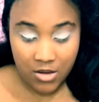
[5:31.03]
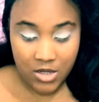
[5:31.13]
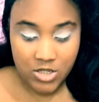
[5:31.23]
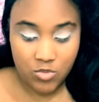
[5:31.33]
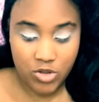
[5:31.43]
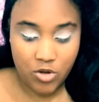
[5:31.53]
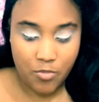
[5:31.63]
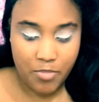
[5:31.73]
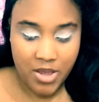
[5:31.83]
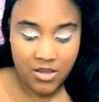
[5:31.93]
Because when you
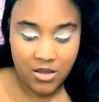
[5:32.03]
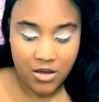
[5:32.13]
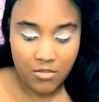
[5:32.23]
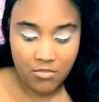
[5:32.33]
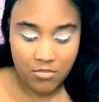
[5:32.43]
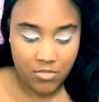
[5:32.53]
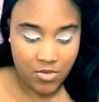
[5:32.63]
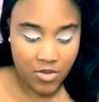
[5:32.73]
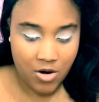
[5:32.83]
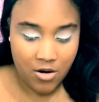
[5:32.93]
bend them,
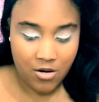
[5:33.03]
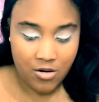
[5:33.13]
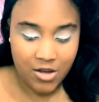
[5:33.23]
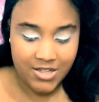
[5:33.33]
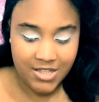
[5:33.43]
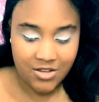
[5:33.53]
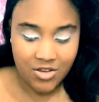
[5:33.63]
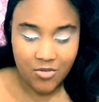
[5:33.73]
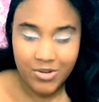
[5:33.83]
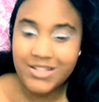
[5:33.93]
they're because they,
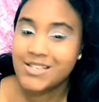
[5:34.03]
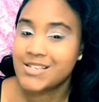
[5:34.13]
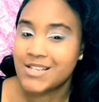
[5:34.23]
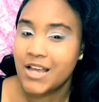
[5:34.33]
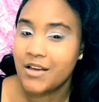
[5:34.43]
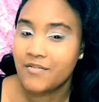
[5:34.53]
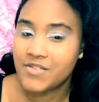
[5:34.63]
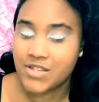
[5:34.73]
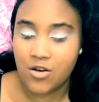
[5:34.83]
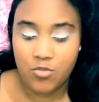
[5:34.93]
they're really stiff.
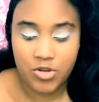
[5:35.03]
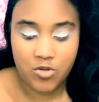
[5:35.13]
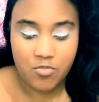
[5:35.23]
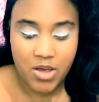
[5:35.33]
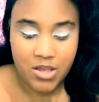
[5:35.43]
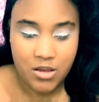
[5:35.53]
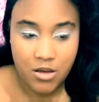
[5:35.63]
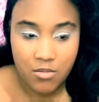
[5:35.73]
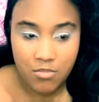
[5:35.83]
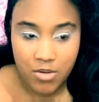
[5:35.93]
So when you bend
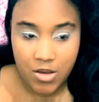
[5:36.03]
them,